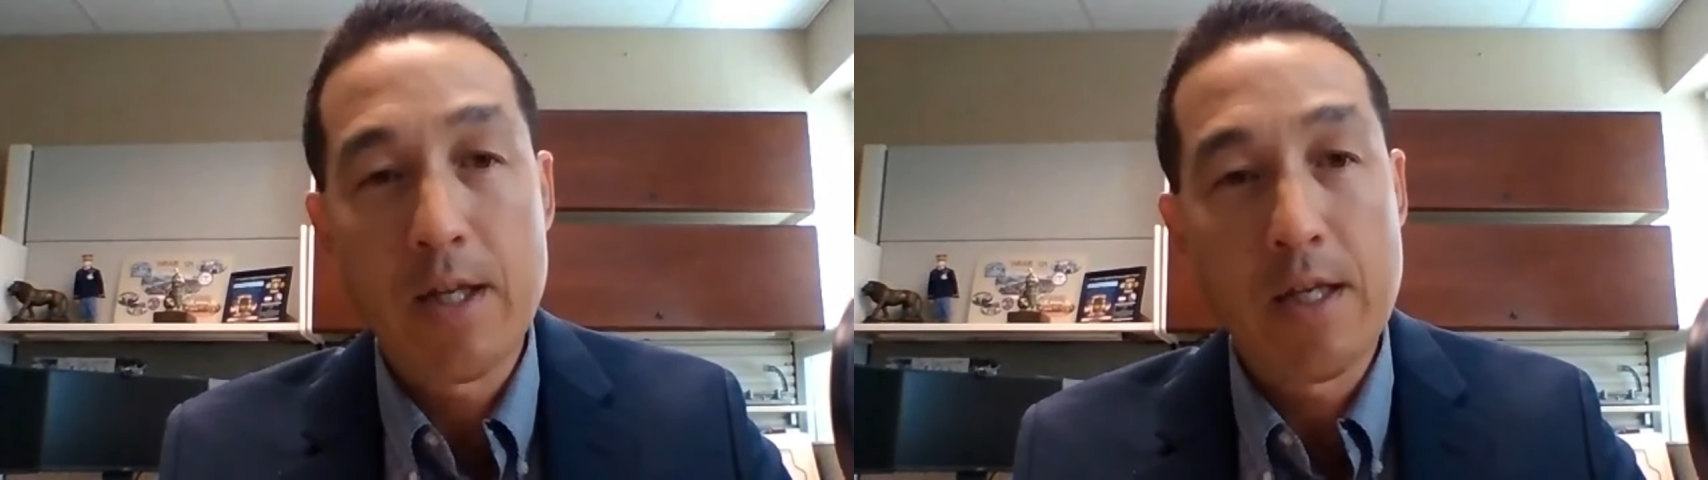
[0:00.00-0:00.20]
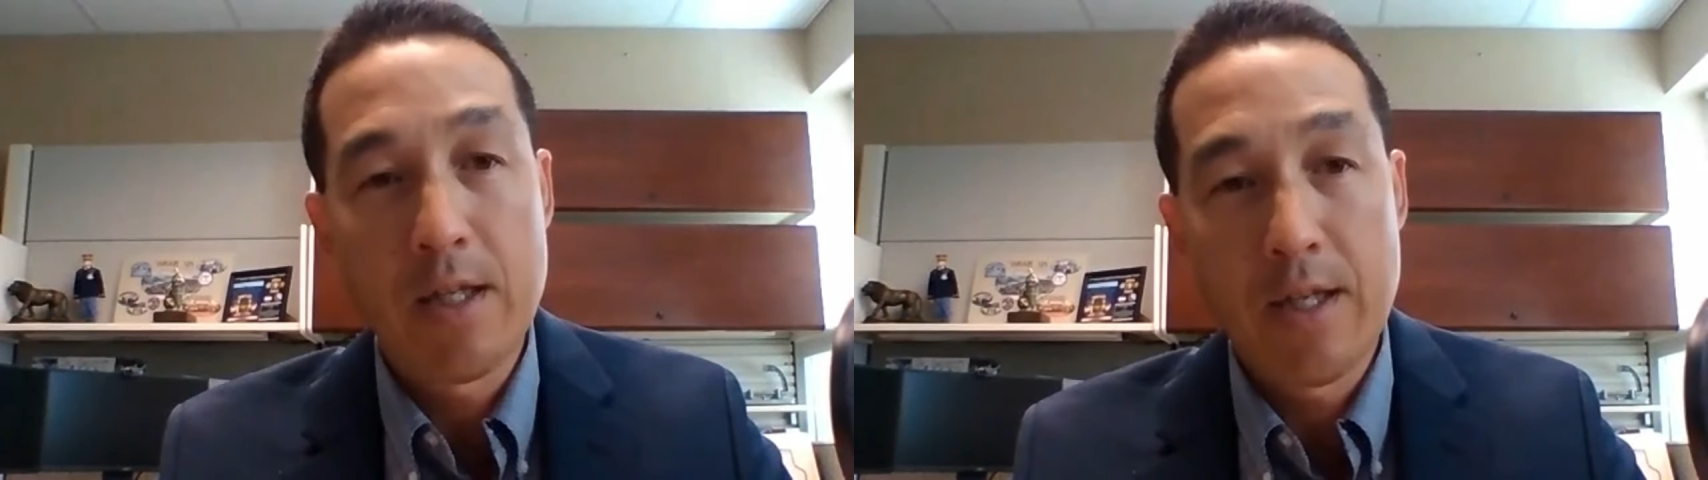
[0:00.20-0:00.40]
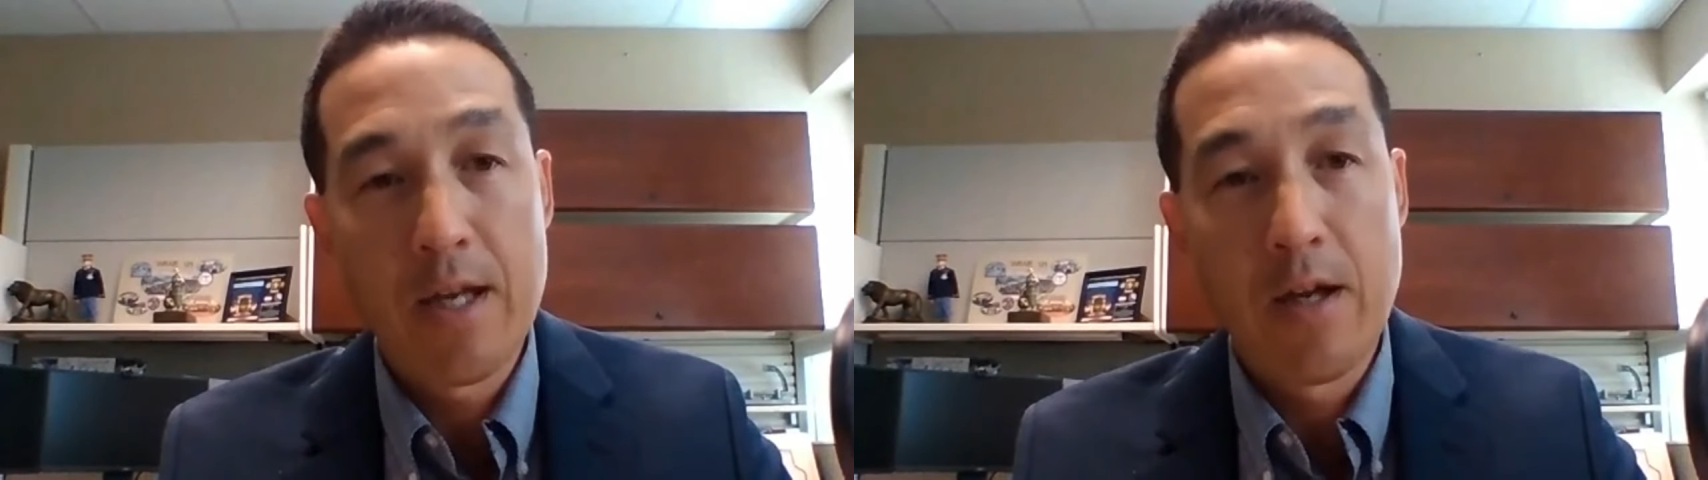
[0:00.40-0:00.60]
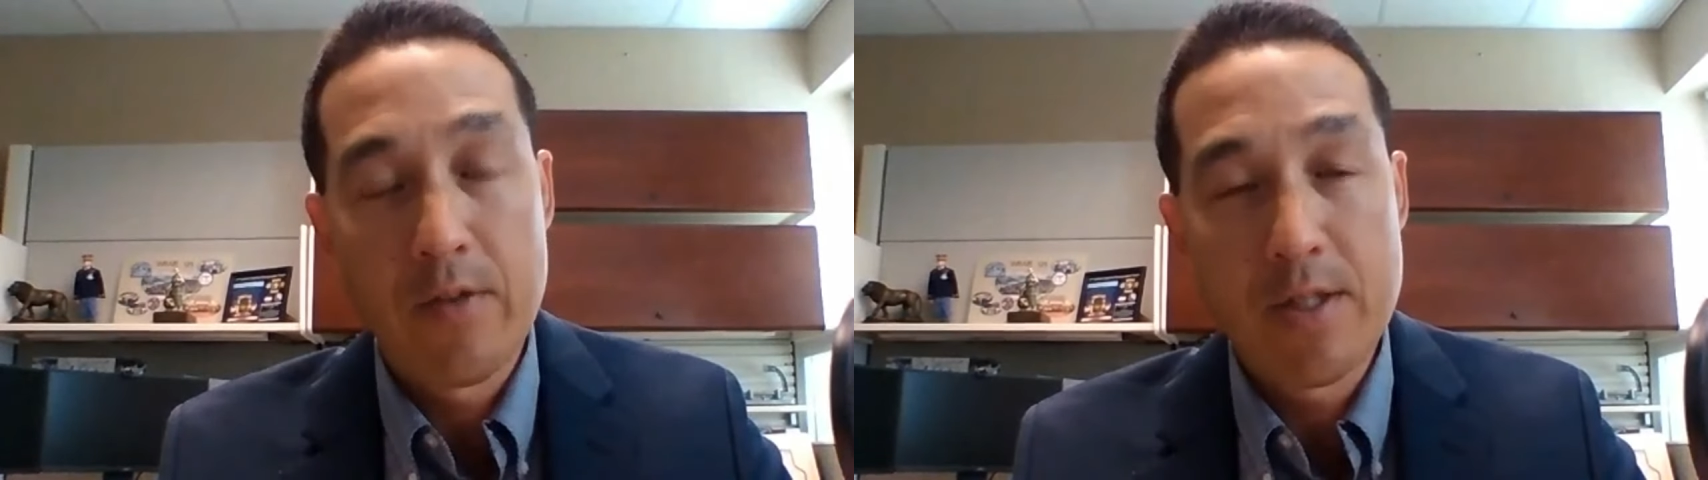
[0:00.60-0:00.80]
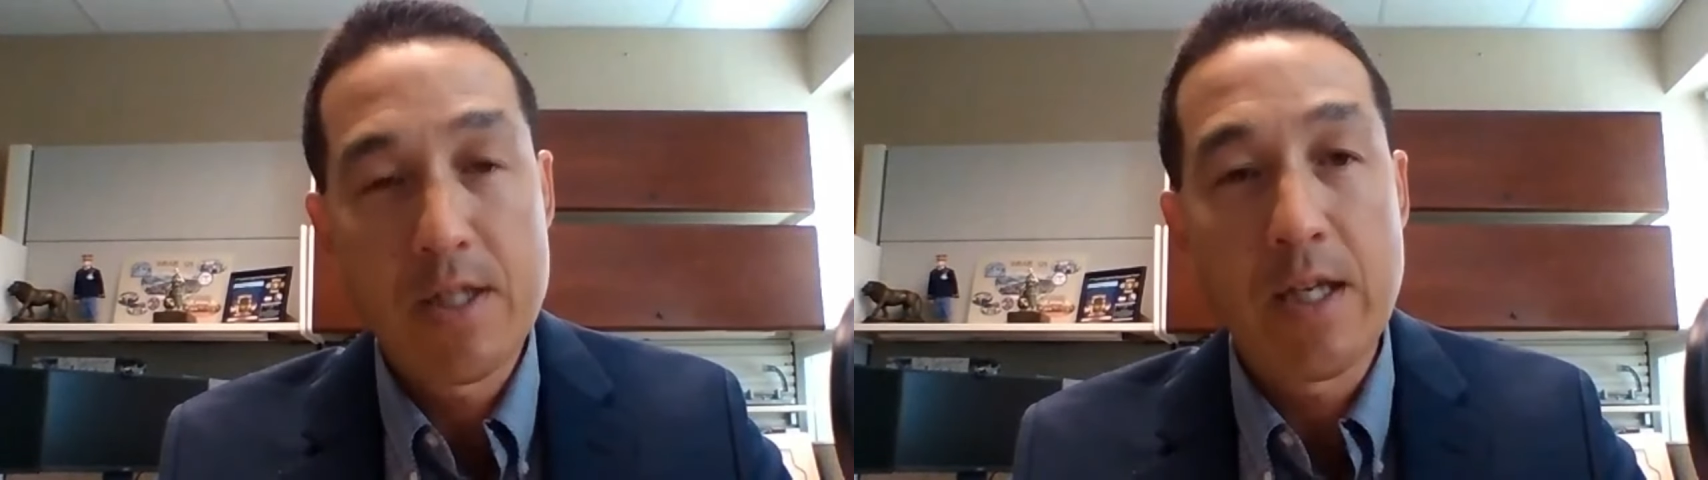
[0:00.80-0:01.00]
he can get on
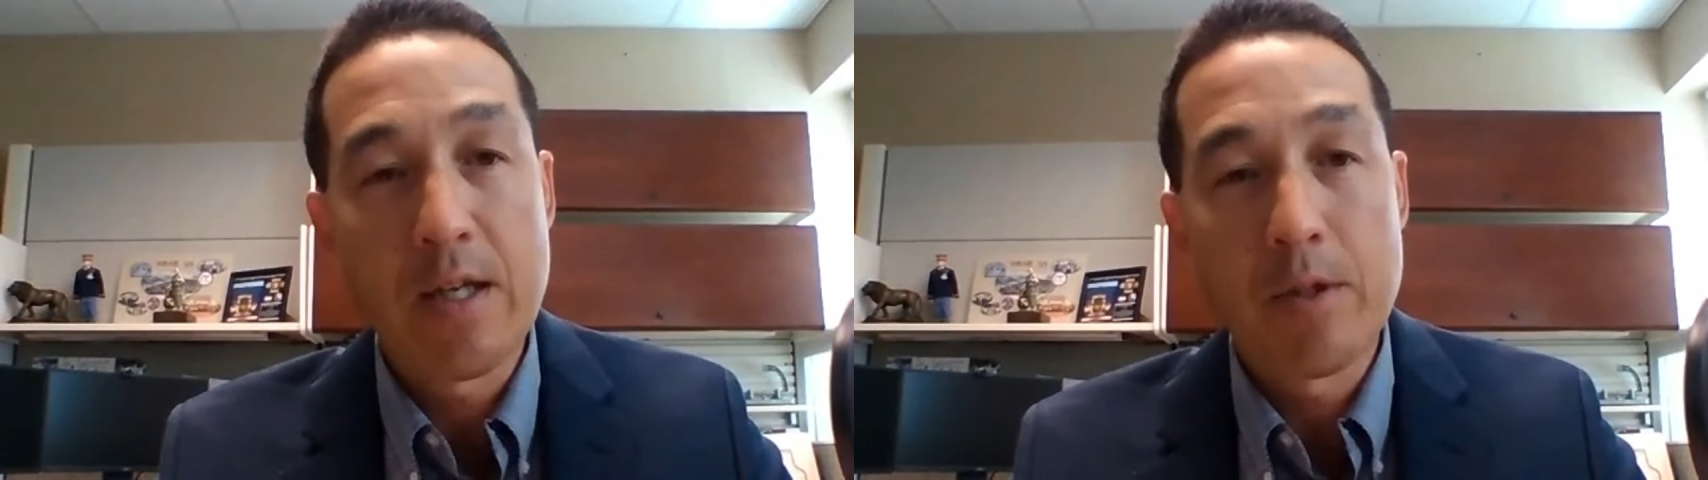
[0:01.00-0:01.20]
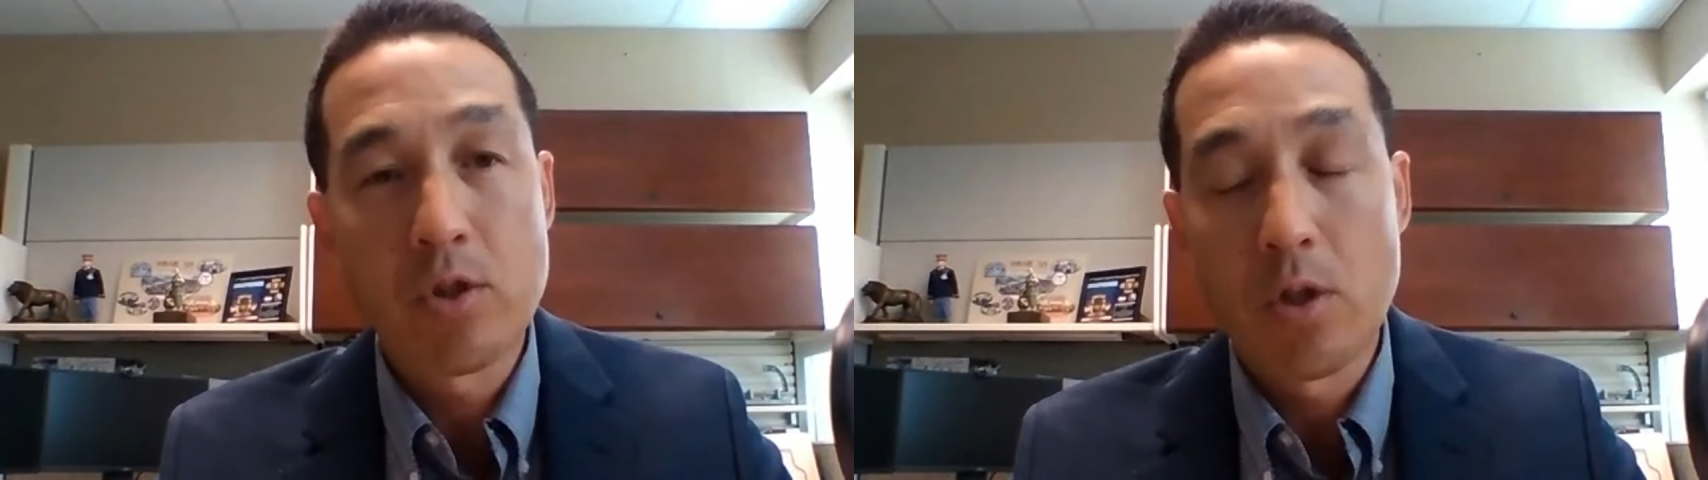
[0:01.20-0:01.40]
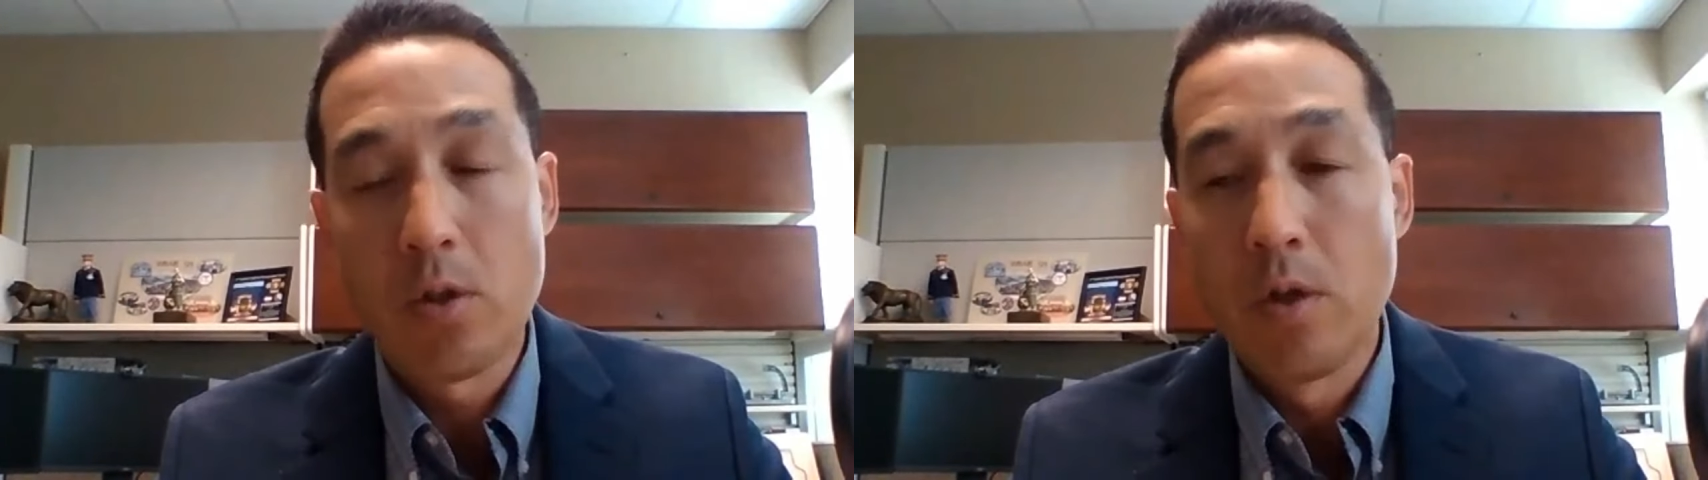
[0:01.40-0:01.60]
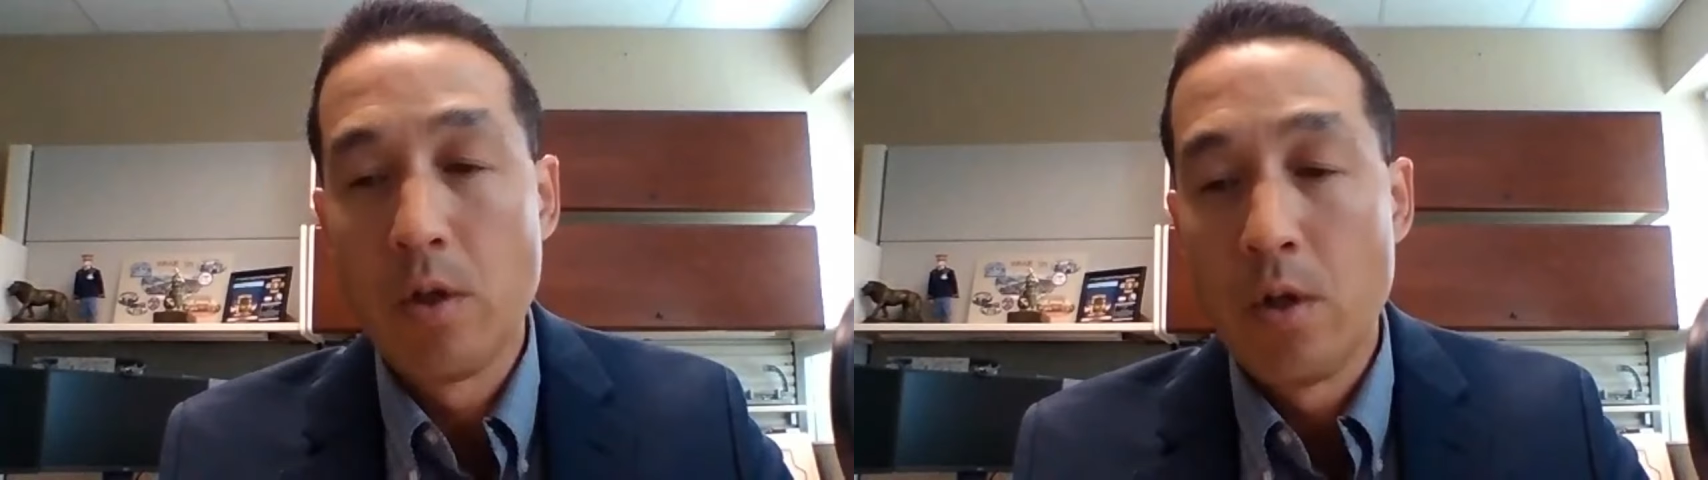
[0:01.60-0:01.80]
the team. And so,